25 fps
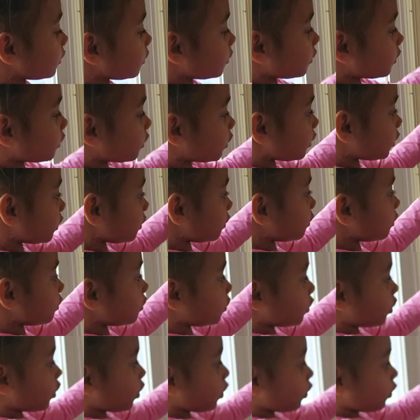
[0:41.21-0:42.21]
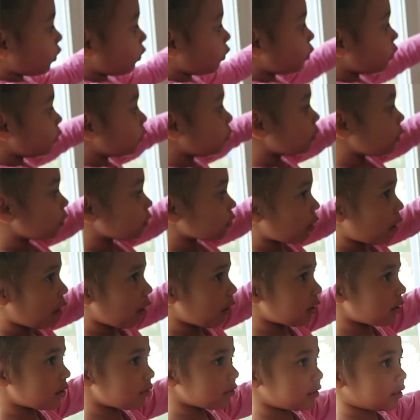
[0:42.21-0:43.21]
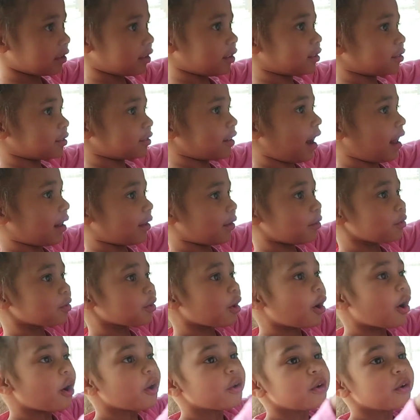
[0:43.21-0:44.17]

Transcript: do you know what all of these letters